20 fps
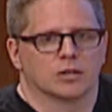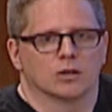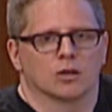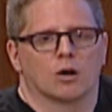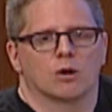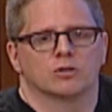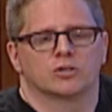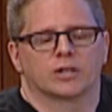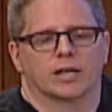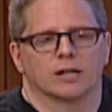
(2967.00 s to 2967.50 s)
to
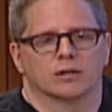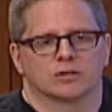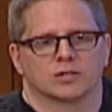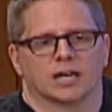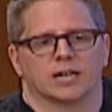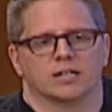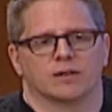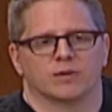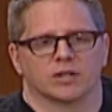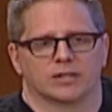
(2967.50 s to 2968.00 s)
large-scale
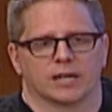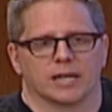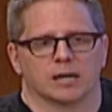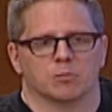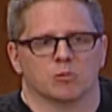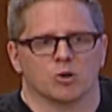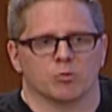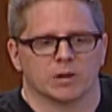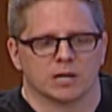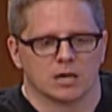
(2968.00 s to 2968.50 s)
scientific data
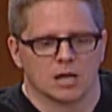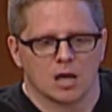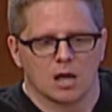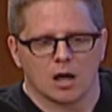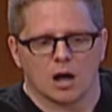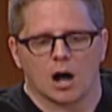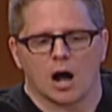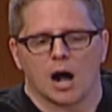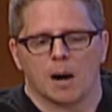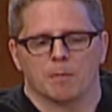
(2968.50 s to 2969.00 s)
movement,
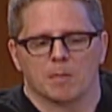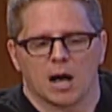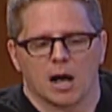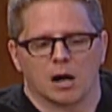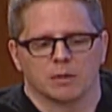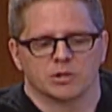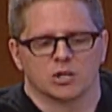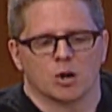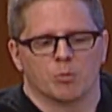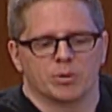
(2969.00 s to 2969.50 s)

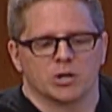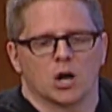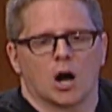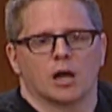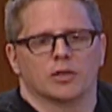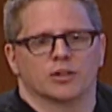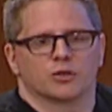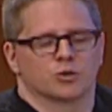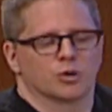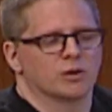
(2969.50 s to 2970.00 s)

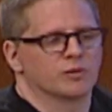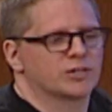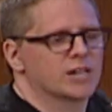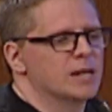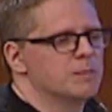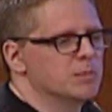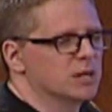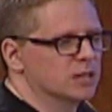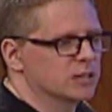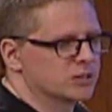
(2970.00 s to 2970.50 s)
beyond the sort of
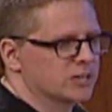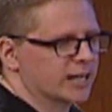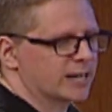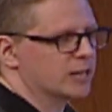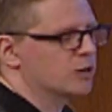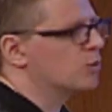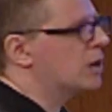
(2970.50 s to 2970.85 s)
10 millisecond